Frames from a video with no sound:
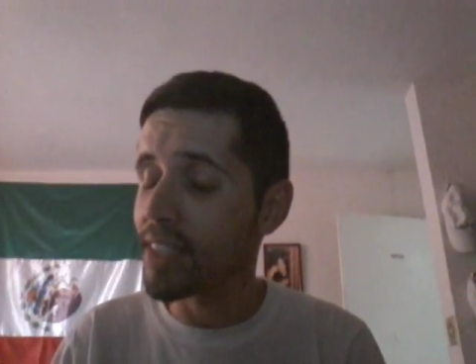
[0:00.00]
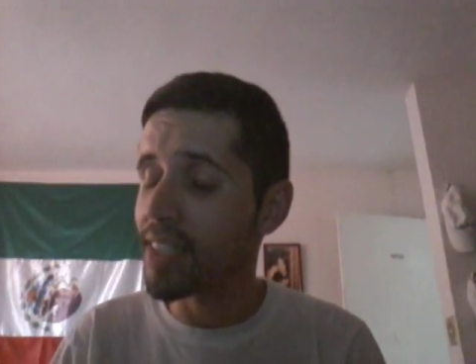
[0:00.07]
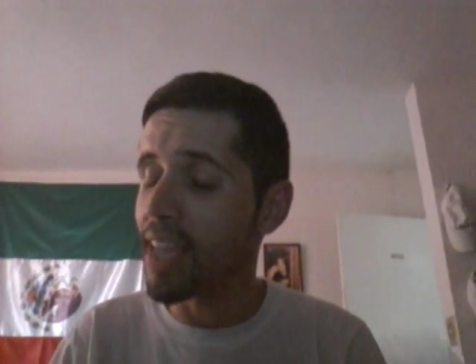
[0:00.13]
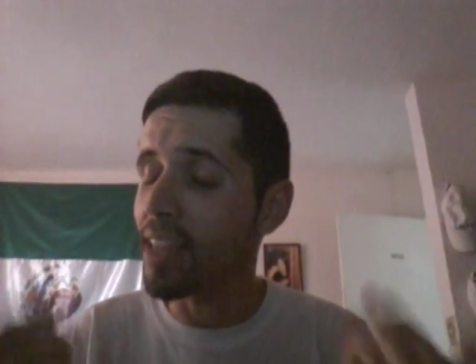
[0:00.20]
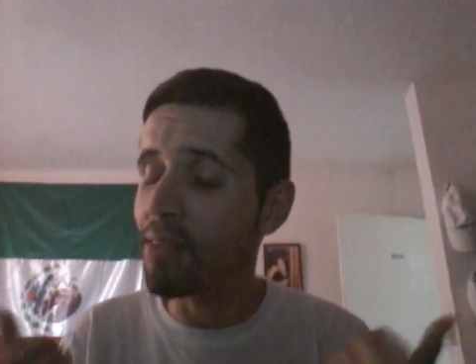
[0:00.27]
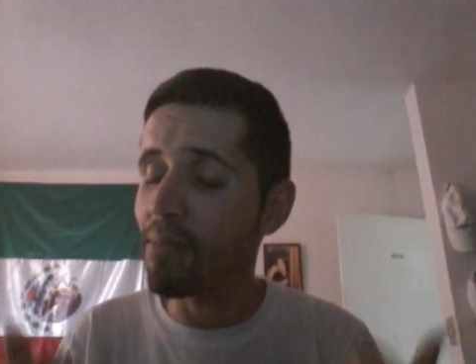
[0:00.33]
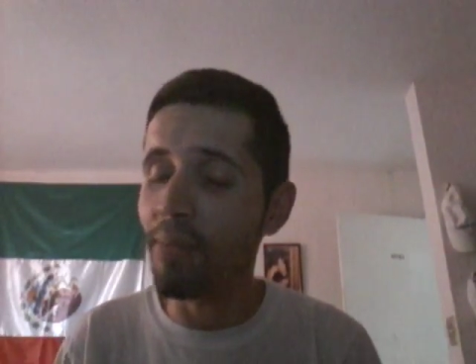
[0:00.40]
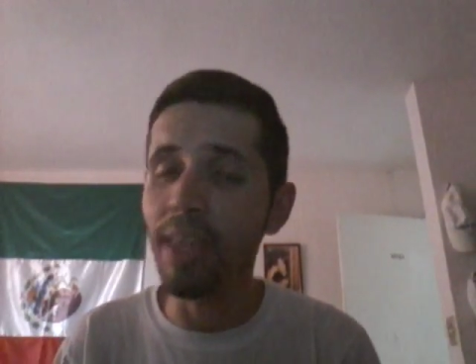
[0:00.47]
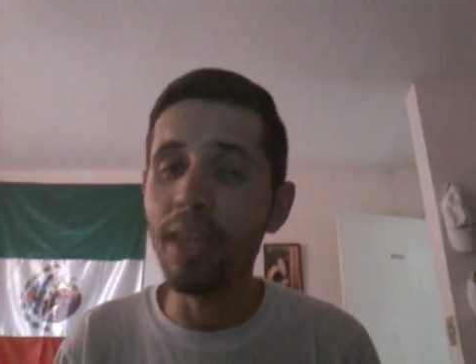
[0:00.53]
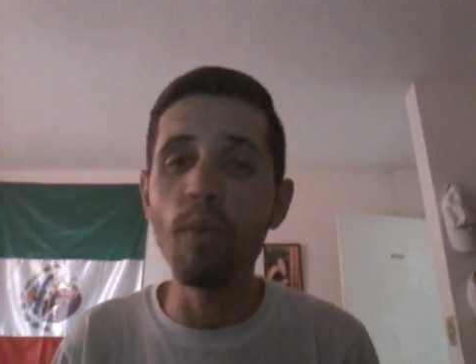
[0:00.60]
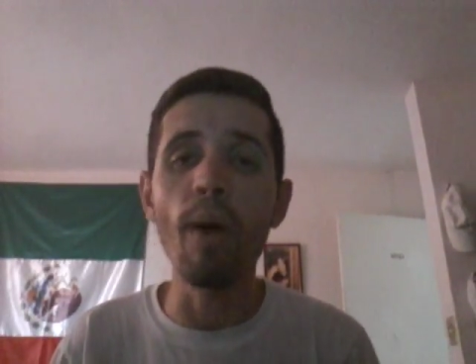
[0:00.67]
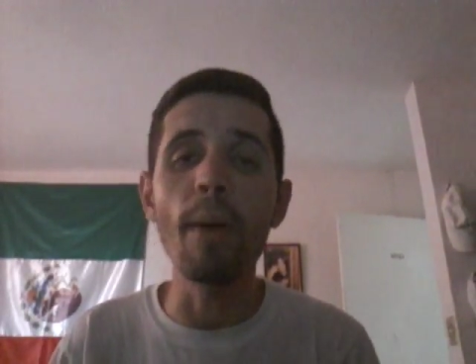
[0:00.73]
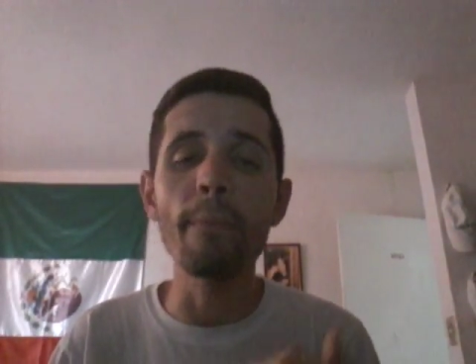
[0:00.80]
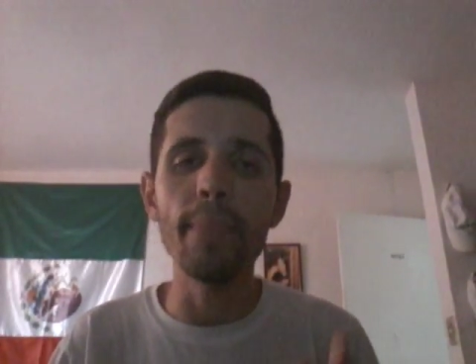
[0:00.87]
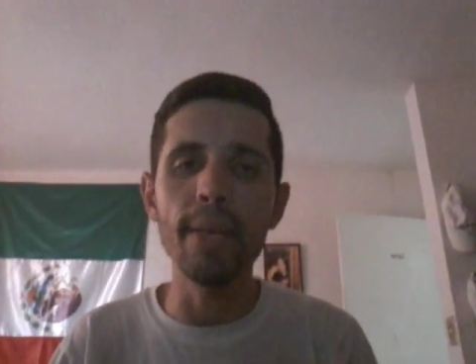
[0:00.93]
send me
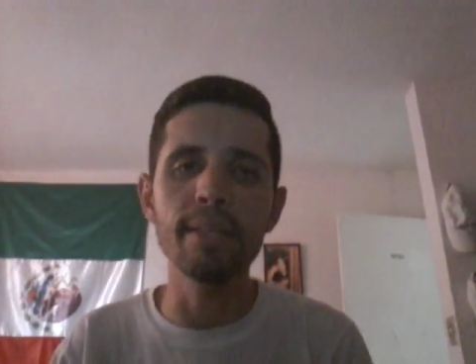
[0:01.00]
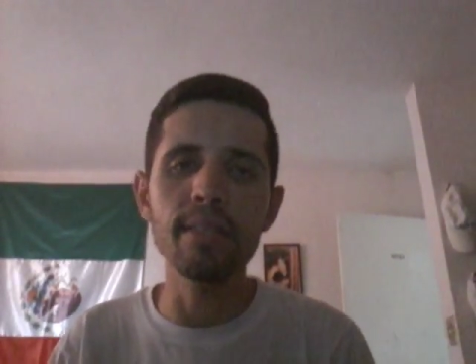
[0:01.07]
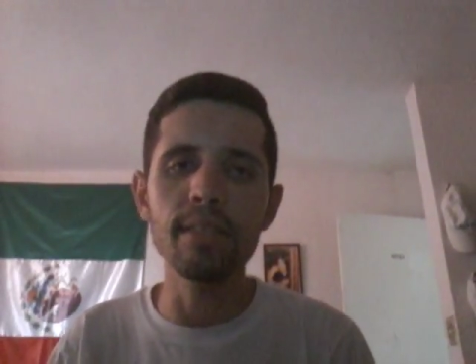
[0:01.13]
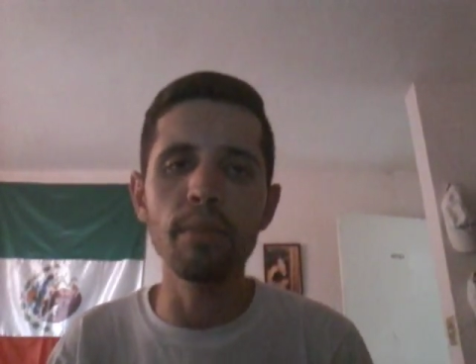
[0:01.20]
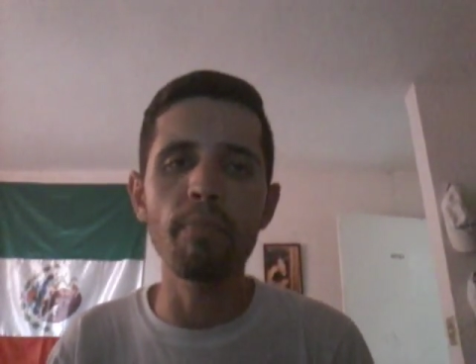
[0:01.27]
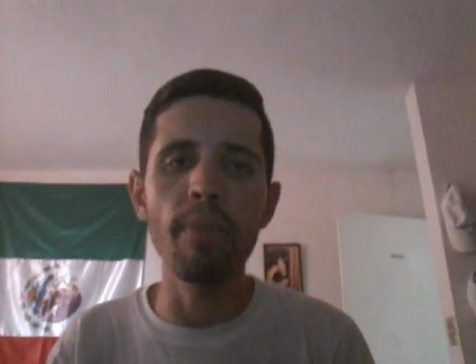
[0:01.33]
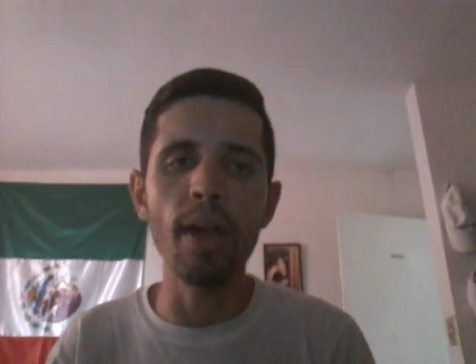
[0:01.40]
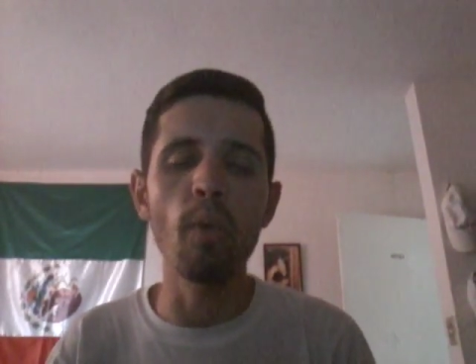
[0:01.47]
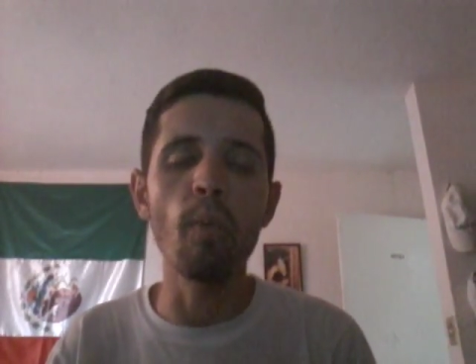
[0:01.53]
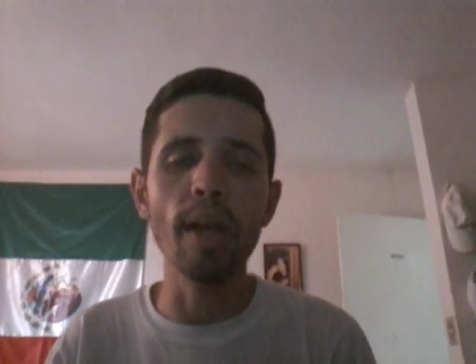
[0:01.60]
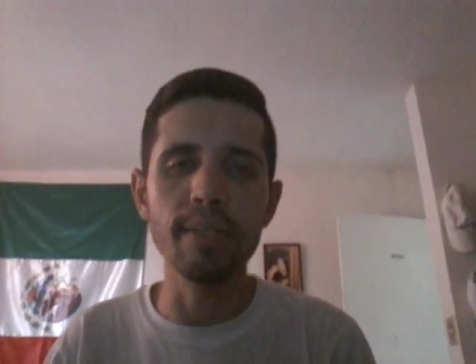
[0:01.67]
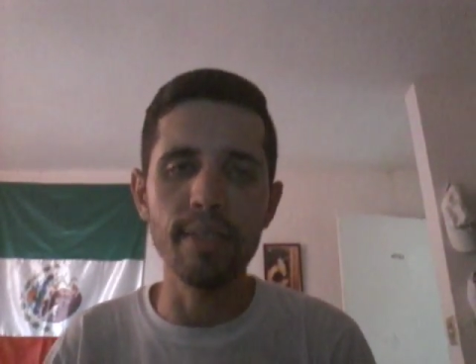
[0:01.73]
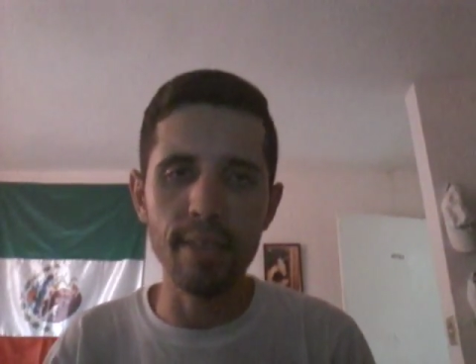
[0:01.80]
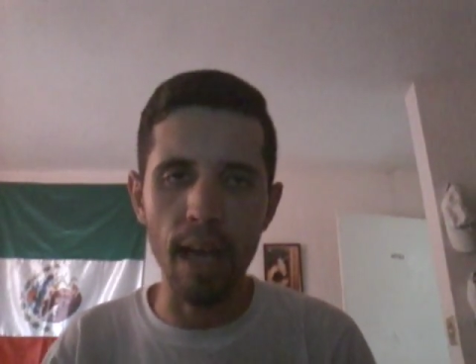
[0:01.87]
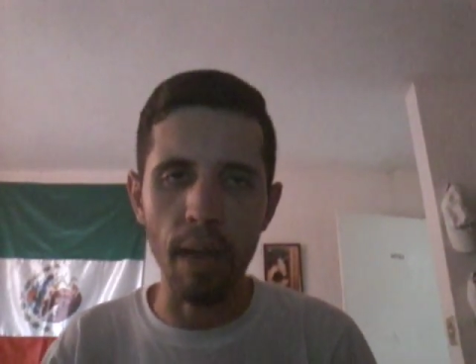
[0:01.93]
one message by
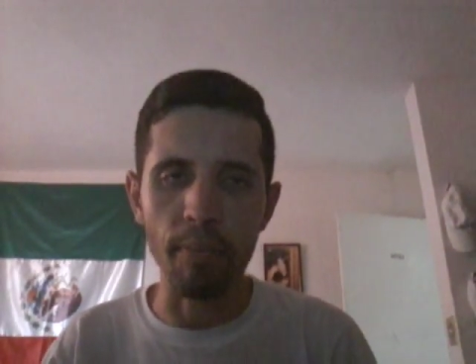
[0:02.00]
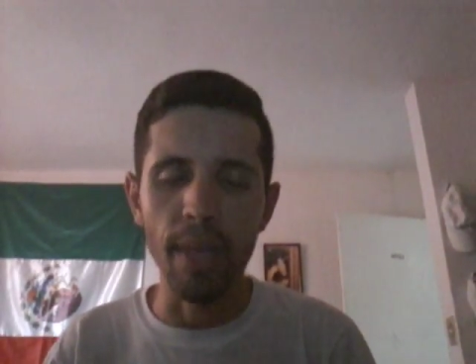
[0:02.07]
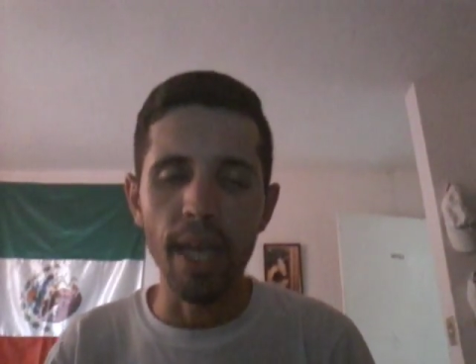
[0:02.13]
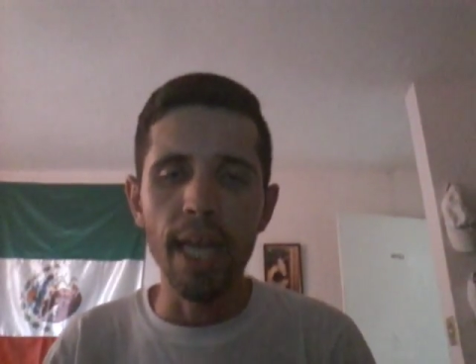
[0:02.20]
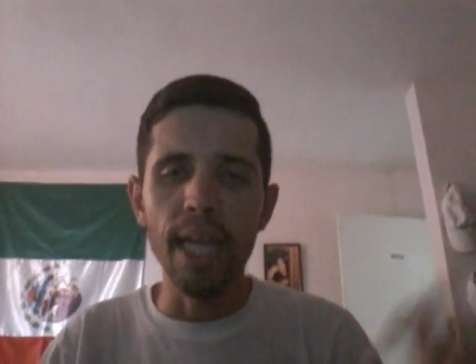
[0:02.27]
WhatsApp.